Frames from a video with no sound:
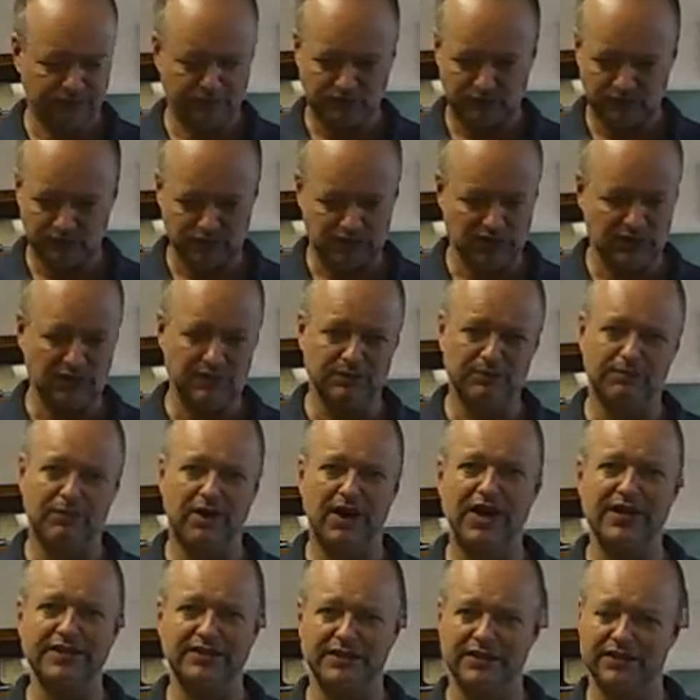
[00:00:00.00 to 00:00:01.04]

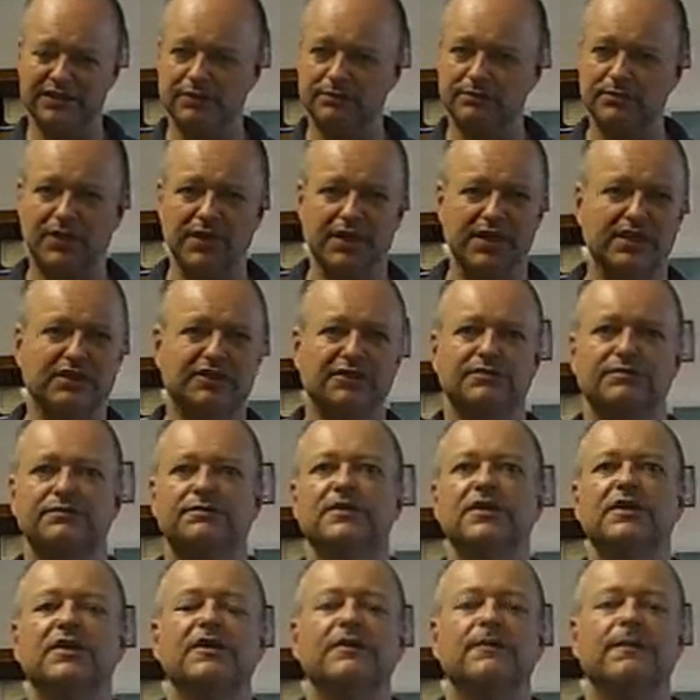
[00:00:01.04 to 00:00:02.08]
mind, the interplays
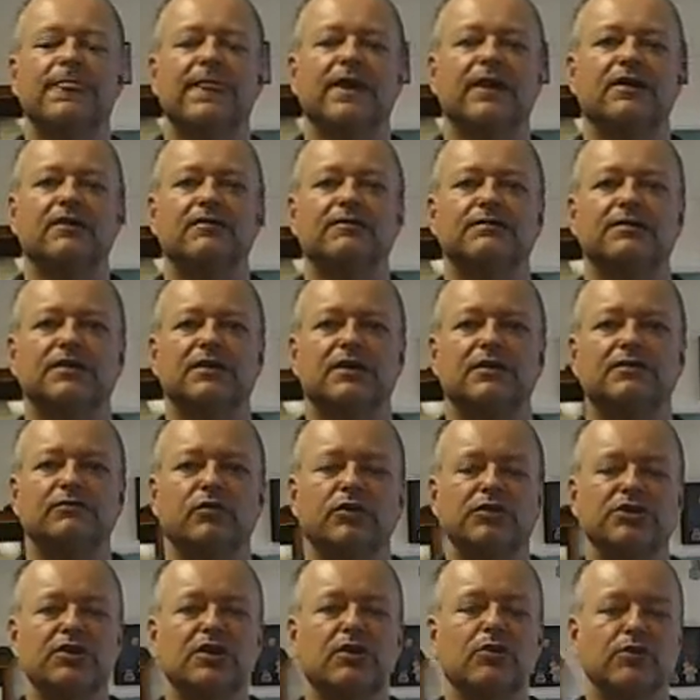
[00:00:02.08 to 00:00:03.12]
of what's
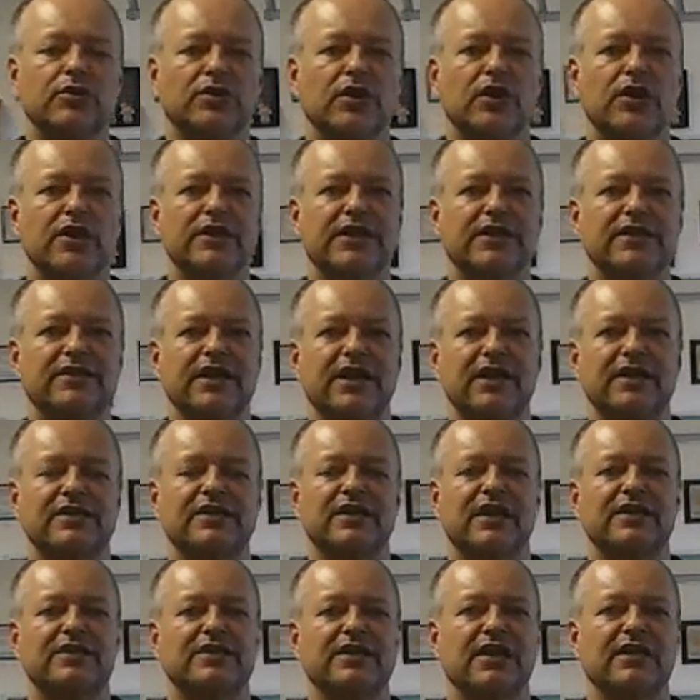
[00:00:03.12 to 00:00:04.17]
going on at
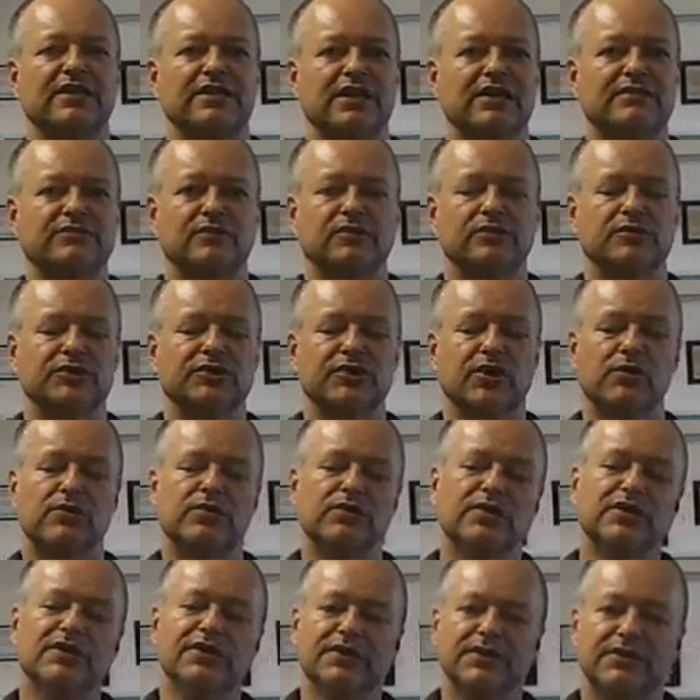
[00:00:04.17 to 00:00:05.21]
that level. So
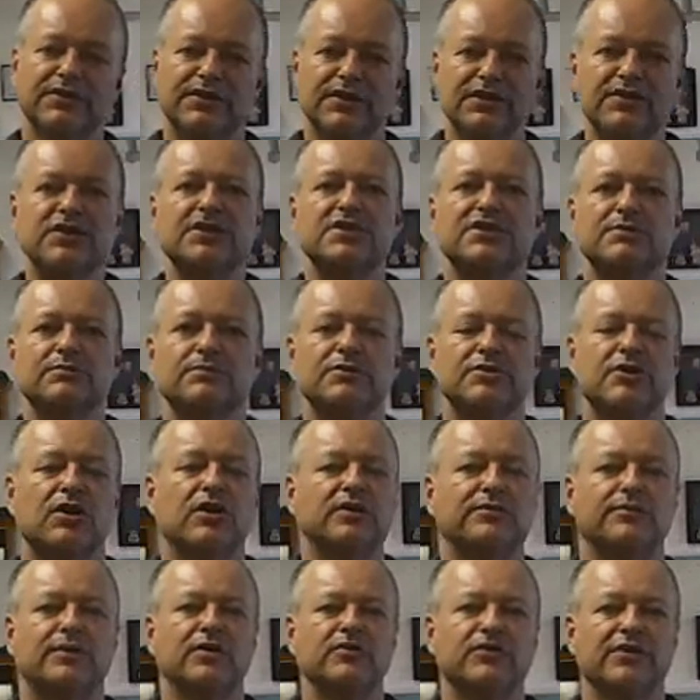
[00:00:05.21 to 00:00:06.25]
this system is all about
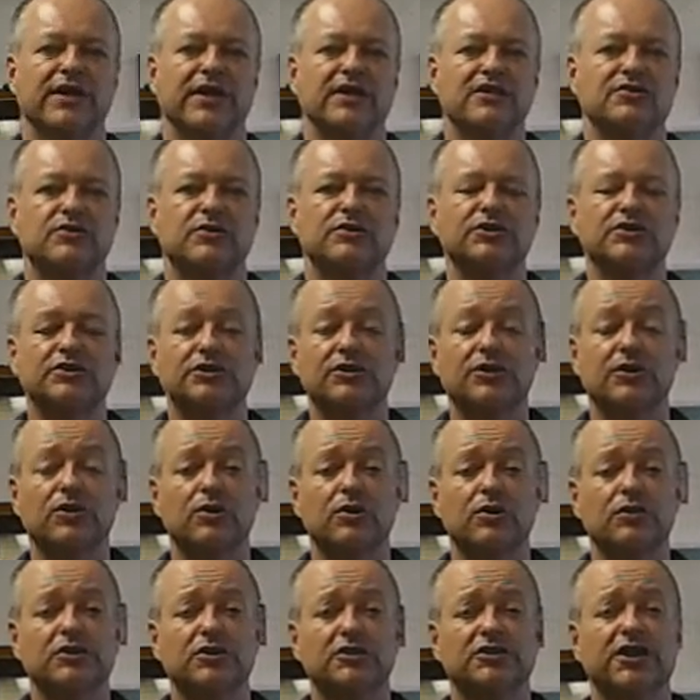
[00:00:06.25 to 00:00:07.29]
that. So I just encourage you to
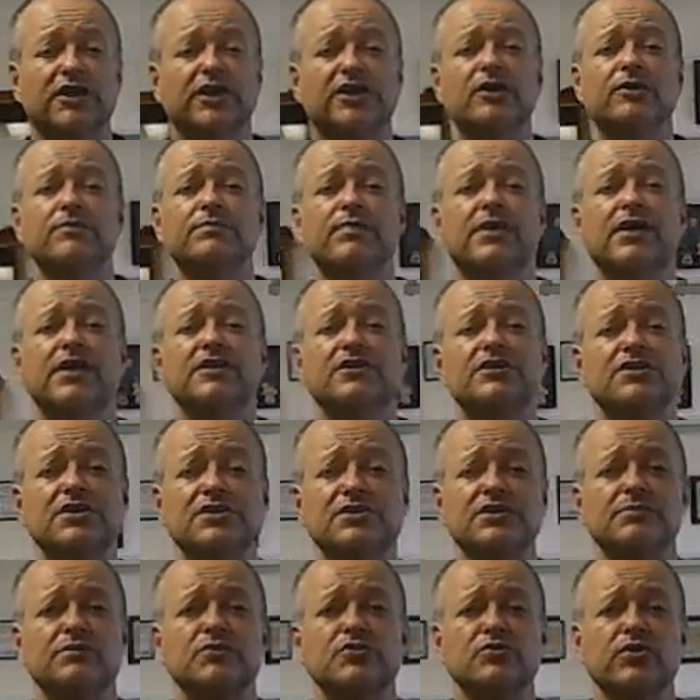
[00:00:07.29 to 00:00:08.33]
check out my system of
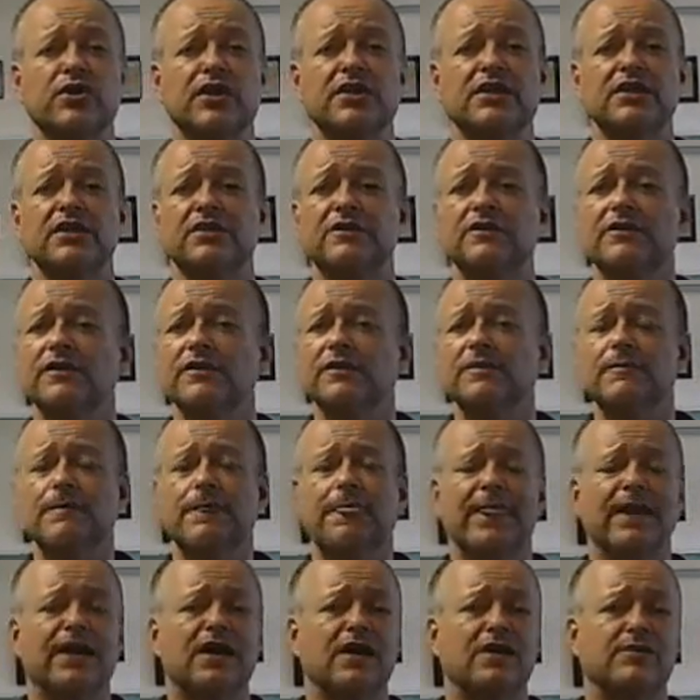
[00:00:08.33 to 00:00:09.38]
training.
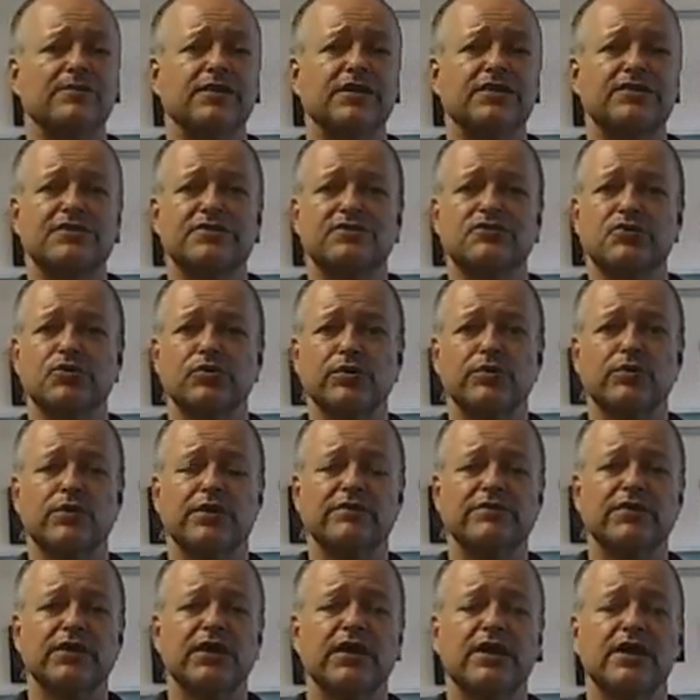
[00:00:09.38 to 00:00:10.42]
It's truly one of a
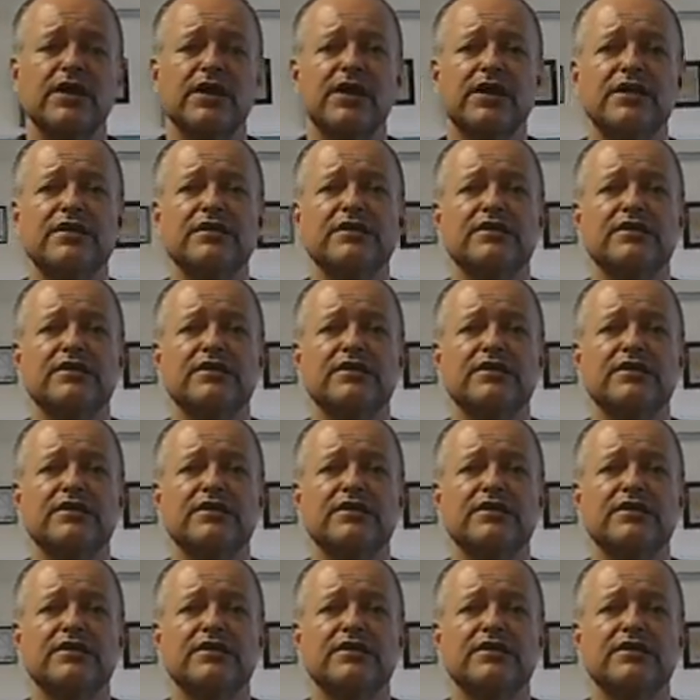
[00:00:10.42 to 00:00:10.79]
kind.